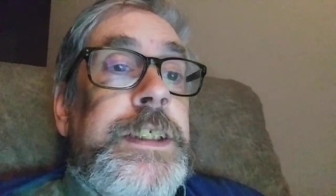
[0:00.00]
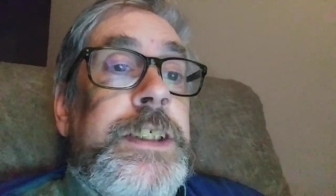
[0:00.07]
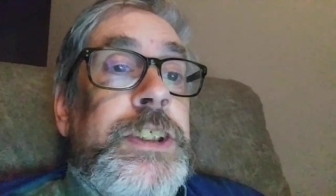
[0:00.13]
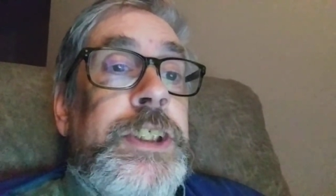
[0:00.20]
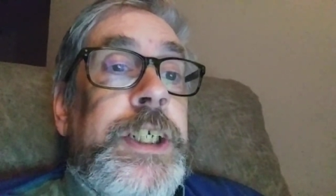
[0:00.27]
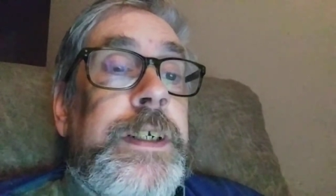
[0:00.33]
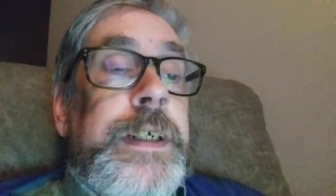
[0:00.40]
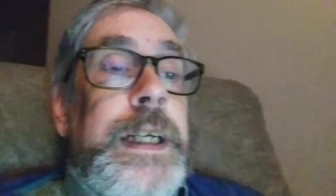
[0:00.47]
the
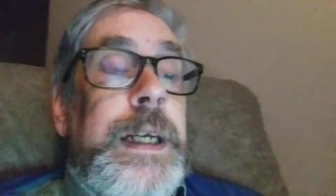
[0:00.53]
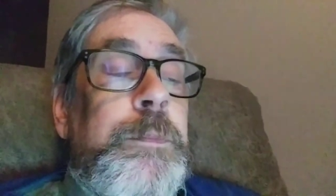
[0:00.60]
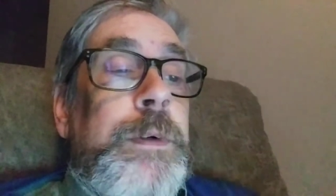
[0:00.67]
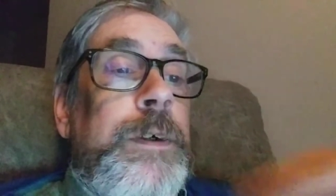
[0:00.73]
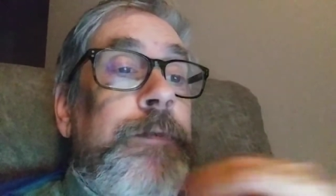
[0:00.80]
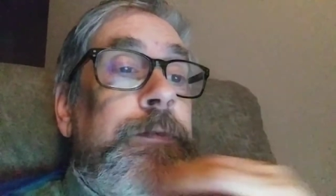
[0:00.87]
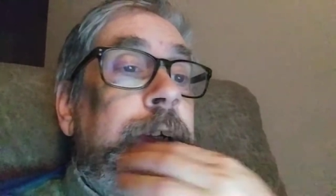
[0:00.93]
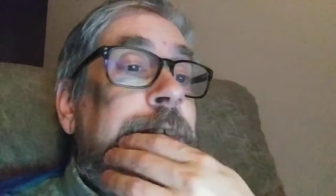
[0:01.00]
sheer number
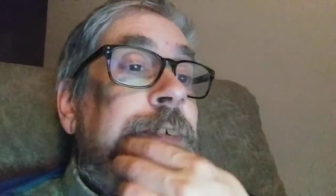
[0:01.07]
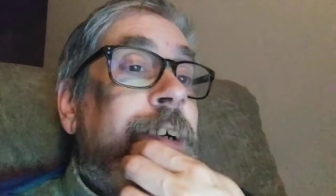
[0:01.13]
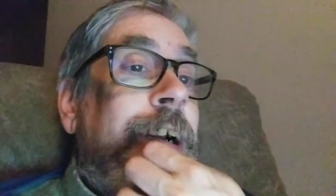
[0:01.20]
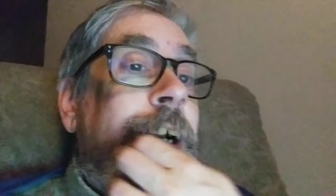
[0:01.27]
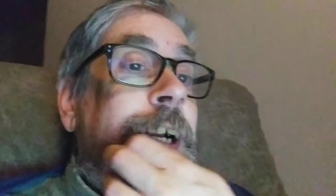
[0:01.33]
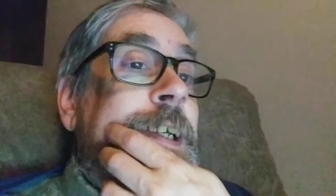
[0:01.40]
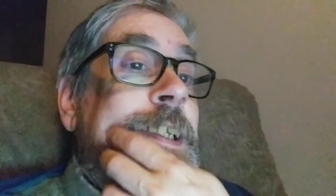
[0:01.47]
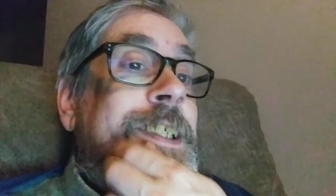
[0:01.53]
of different
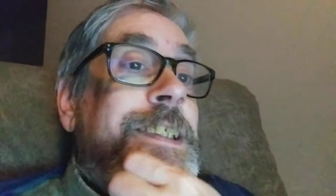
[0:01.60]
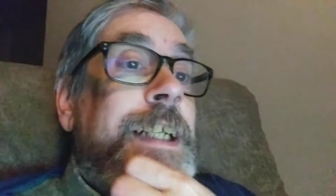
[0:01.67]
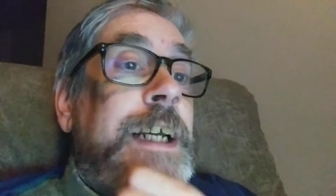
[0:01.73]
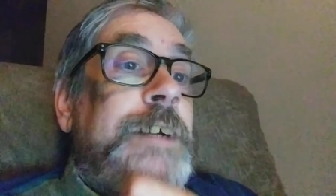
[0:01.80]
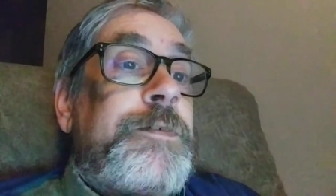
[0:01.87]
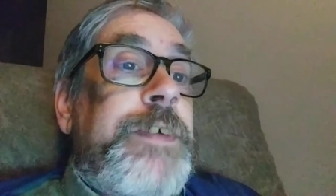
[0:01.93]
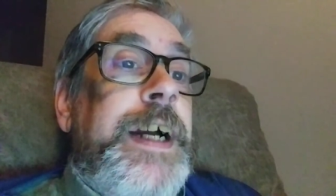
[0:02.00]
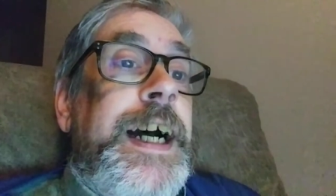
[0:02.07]
artists
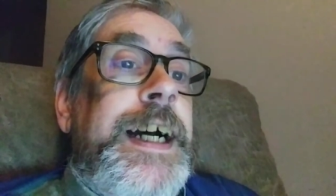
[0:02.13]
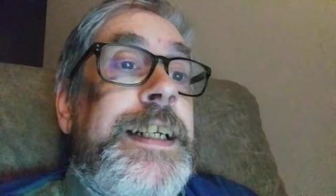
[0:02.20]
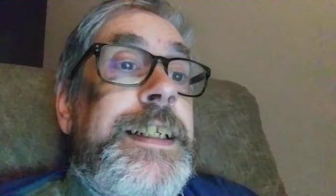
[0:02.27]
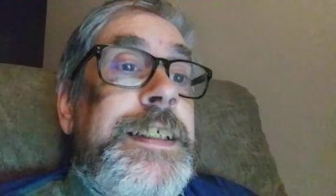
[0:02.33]
I've got.